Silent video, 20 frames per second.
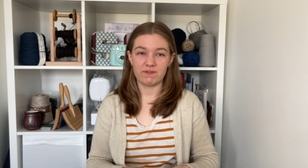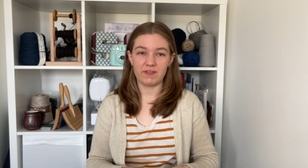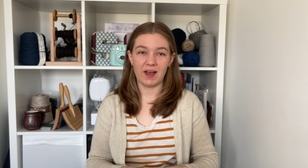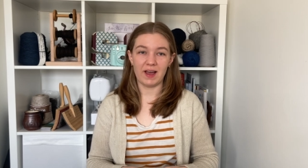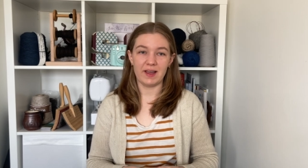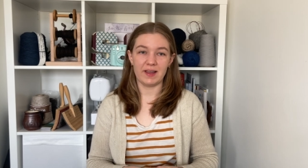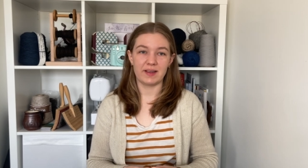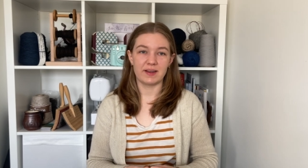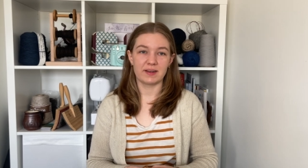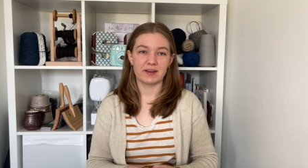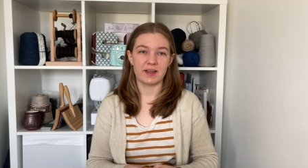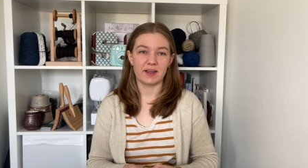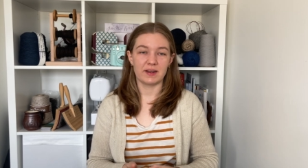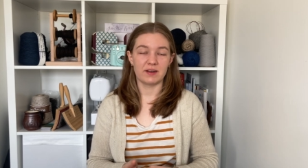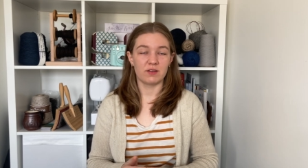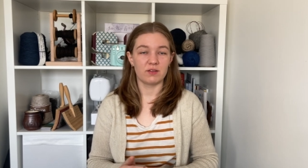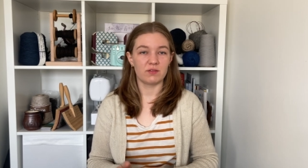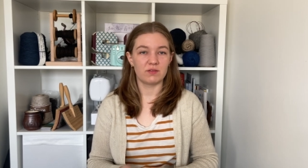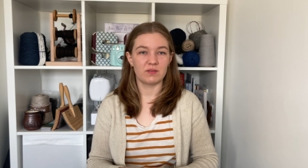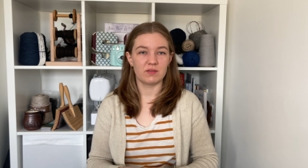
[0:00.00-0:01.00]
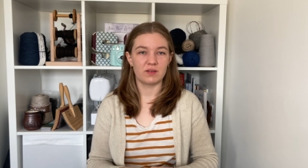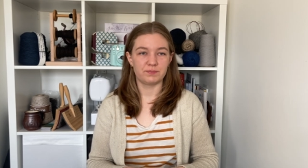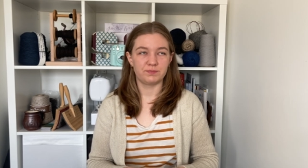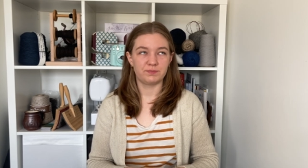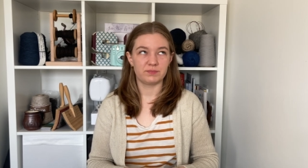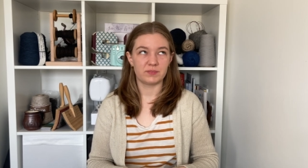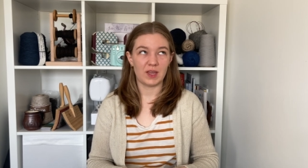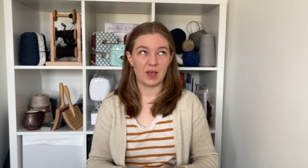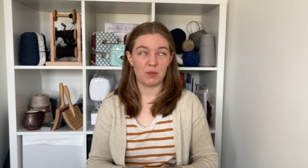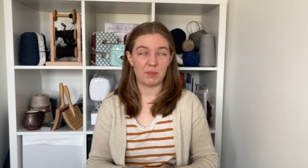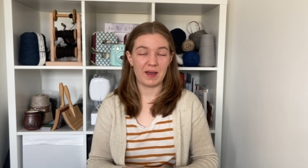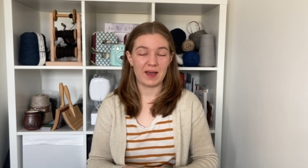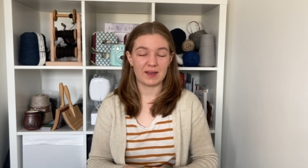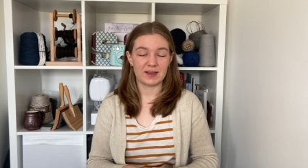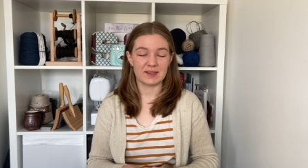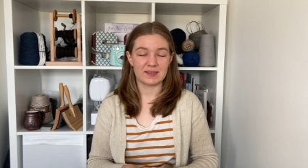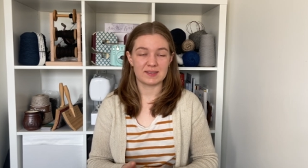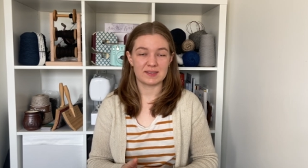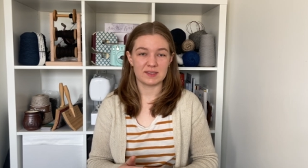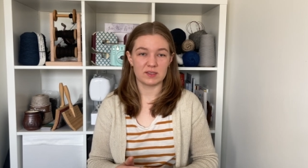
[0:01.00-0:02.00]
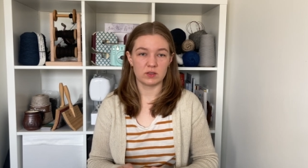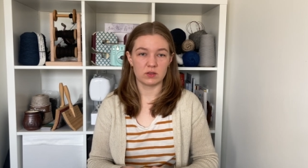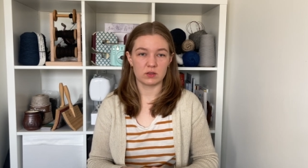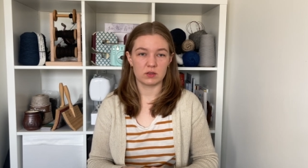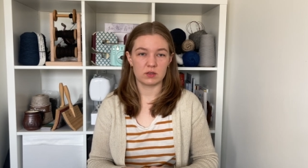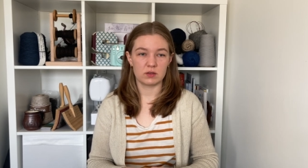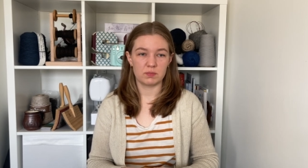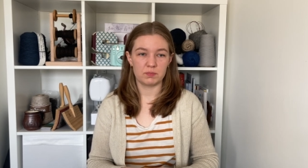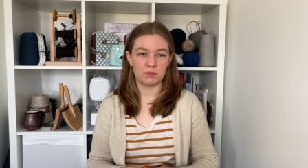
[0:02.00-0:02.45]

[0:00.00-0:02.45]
fine kind of alpaca silk